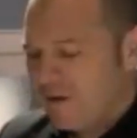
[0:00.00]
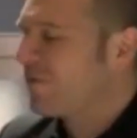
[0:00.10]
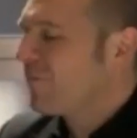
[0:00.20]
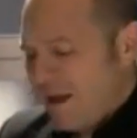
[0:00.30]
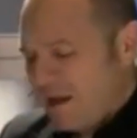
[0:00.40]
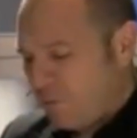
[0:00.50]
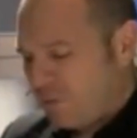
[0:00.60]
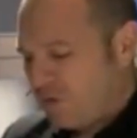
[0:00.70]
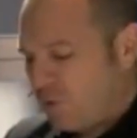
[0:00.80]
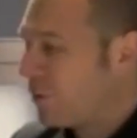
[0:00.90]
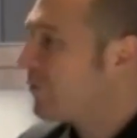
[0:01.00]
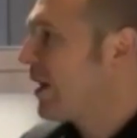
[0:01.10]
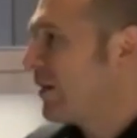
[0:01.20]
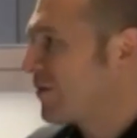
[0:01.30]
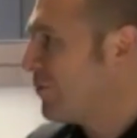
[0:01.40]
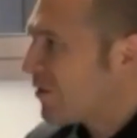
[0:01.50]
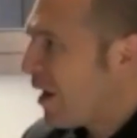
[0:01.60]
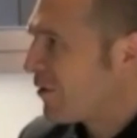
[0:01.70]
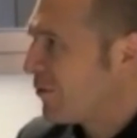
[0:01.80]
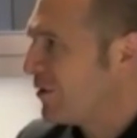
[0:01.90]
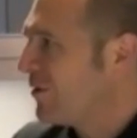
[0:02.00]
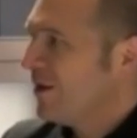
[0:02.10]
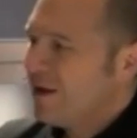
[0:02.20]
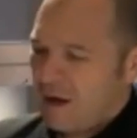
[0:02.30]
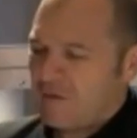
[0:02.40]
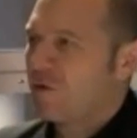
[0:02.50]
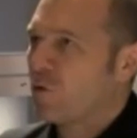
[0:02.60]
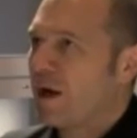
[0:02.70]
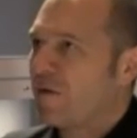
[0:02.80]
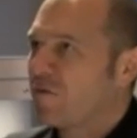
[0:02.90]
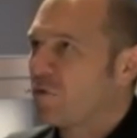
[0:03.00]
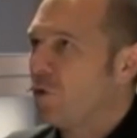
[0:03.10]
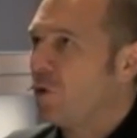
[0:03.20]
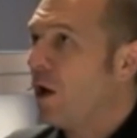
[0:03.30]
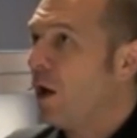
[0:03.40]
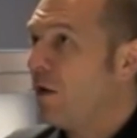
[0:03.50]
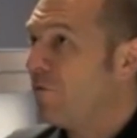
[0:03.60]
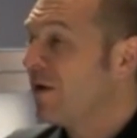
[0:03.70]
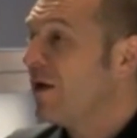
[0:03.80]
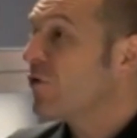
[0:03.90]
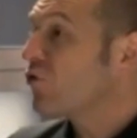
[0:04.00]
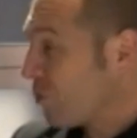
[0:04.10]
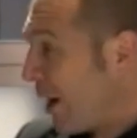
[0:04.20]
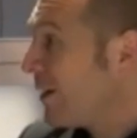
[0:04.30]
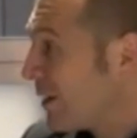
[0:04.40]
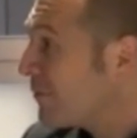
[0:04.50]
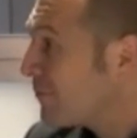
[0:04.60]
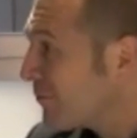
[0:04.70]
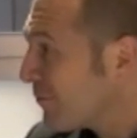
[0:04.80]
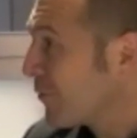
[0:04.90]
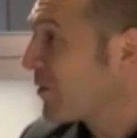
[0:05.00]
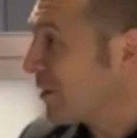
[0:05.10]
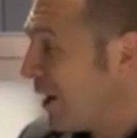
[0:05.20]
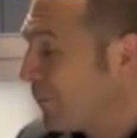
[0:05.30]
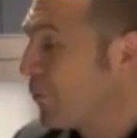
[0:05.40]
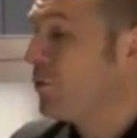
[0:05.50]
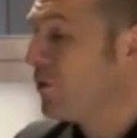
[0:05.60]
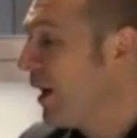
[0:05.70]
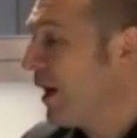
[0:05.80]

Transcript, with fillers: And it's a valuable store of customer sentiment. It's a great store of training, for example.